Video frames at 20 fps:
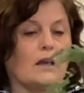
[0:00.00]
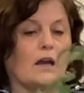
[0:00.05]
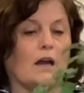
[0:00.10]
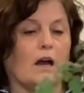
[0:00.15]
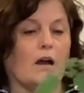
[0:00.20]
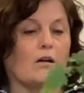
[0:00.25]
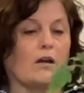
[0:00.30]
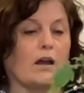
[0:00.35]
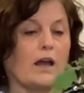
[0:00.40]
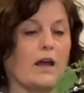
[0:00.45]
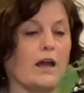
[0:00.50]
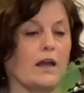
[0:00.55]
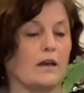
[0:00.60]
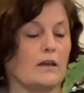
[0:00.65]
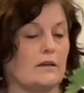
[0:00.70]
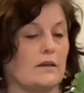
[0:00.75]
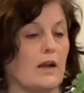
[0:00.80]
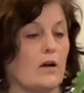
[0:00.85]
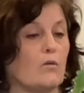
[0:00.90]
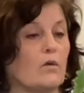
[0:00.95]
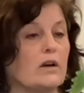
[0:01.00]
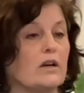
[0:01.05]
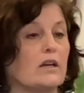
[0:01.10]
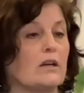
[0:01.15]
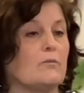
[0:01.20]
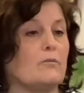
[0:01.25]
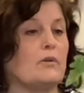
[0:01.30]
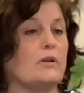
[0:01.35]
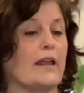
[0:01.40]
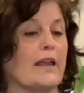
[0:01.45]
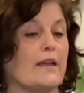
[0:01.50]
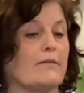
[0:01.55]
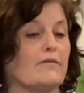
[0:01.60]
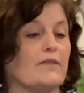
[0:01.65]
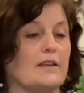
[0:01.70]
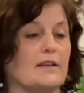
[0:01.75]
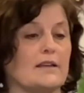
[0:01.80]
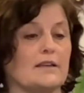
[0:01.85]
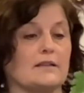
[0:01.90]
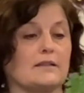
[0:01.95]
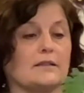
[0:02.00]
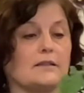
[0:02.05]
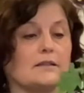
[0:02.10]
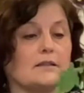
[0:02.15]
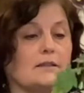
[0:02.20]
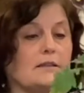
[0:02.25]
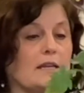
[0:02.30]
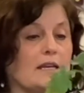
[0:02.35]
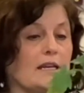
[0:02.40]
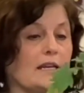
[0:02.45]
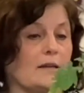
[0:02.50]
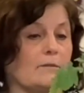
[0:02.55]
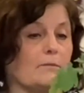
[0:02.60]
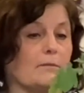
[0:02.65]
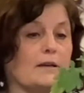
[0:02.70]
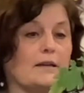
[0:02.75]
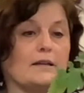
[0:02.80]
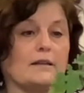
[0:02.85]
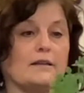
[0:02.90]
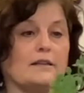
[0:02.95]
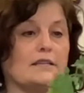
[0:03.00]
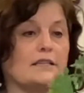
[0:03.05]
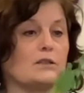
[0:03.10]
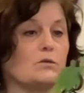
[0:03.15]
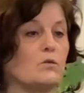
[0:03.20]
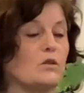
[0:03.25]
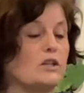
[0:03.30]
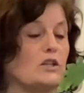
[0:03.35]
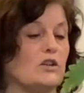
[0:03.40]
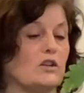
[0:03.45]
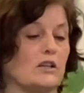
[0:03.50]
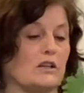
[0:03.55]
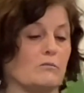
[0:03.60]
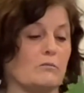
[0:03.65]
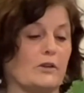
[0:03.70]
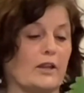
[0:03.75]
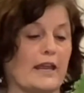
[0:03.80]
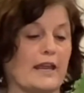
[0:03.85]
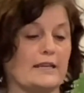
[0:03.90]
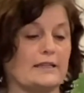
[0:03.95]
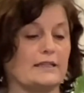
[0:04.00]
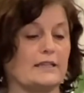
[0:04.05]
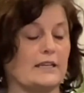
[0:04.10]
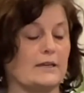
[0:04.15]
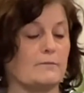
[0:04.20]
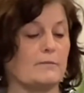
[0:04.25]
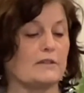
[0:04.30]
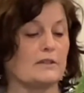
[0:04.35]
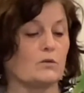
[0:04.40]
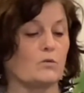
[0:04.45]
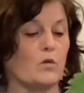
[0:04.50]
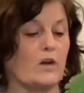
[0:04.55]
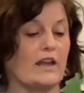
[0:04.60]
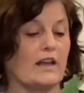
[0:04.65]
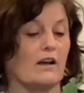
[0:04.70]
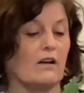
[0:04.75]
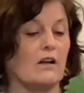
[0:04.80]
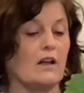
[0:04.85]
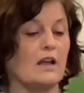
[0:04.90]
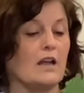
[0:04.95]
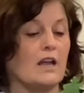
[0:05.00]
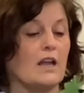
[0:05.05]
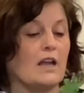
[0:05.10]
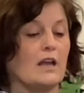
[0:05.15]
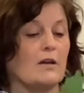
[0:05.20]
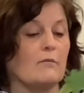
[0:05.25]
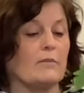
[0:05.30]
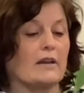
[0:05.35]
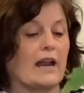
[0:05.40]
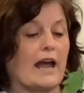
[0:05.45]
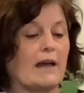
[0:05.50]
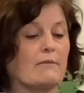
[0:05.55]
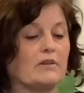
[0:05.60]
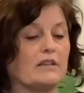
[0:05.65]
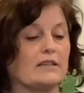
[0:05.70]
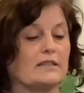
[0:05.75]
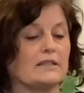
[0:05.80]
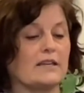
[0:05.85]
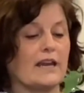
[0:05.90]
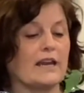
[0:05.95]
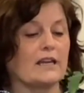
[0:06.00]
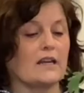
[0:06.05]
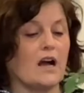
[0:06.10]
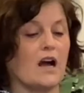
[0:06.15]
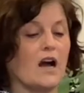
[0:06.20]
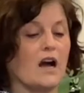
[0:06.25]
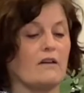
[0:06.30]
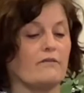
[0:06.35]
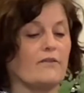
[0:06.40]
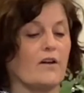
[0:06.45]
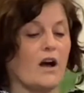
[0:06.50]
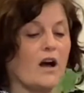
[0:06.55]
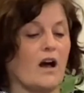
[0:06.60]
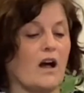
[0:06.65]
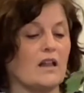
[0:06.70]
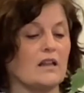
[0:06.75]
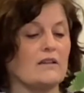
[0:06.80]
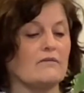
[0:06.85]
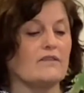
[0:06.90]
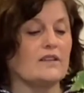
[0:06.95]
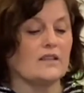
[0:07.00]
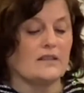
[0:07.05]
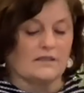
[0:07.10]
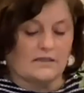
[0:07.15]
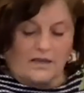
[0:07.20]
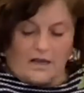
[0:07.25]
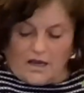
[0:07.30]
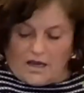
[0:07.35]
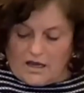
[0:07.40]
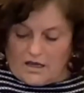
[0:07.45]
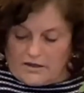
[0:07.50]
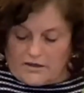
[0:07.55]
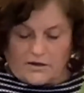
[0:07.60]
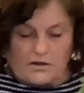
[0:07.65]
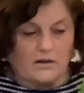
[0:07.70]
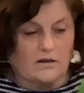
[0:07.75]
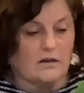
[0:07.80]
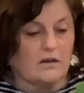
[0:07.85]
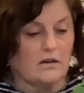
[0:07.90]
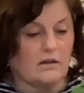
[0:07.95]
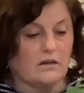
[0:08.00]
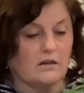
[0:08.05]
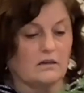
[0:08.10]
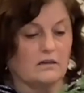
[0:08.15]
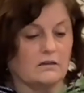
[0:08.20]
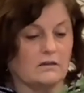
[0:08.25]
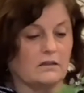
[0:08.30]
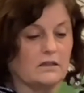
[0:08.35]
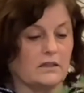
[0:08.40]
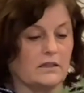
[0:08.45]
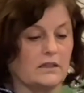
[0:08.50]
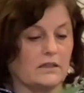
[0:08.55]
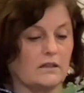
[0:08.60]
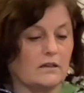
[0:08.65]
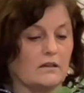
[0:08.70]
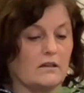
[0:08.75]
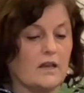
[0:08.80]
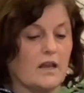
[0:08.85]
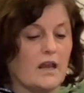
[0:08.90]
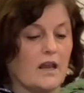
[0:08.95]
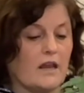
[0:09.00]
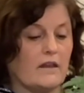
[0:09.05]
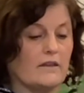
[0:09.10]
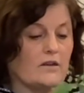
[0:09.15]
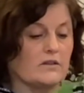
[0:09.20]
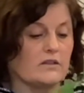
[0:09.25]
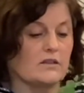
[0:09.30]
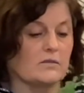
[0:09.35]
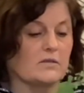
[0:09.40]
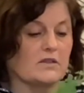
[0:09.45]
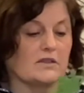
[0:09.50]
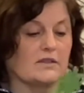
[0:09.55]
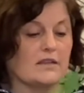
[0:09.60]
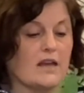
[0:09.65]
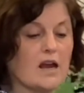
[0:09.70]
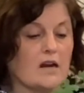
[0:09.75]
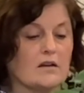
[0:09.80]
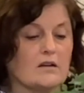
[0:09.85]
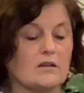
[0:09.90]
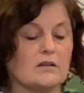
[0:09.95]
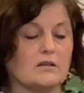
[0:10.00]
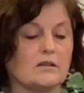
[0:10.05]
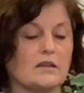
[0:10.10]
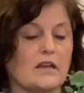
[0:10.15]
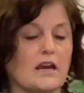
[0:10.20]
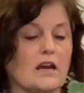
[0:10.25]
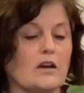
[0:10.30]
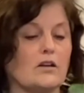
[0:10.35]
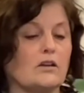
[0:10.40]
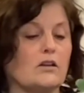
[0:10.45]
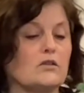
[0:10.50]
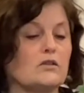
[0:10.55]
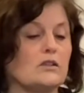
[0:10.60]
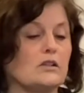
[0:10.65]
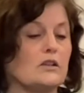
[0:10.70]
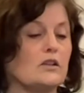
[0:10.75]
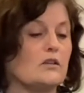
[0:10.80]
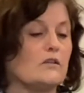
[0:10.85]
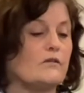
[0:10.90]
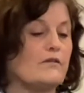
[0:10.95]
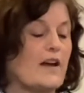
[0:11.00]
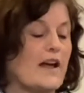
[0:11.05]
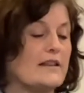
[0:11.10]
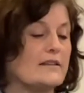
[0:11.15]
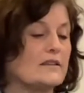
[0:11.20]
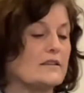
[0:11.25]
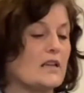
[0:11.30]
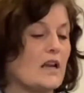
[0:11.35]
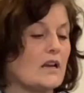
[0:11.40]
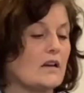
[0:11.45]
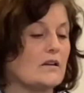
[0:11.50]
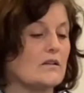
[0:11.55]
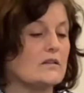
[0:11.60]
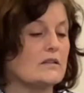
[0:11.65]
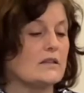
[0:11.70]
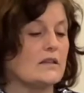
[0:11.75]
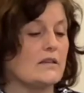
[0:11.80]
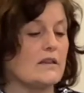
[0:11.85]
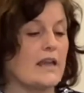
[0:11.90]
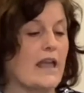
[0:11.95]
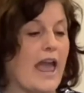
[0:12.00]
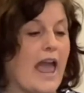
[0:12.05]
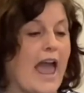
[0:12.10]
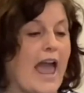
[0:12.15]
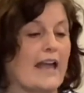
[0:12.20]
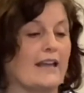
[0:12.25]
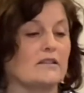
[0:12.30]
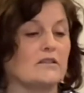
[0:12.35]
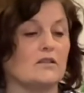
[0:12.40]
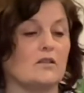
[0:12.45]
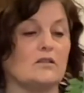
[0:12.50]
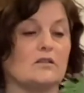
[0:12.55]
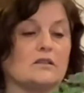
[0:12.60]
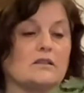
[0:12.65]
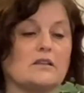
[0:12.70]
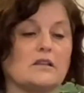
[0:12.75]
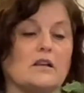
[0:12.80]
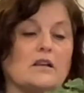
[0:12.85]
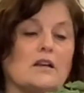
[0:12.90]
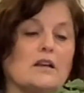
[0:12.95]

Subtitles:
Okay, now we're going to plant this deep. This one you can plant deep as well, but I'm going to take off all of these other little, there's some suckers there. Usually you'll find suckers in the axils.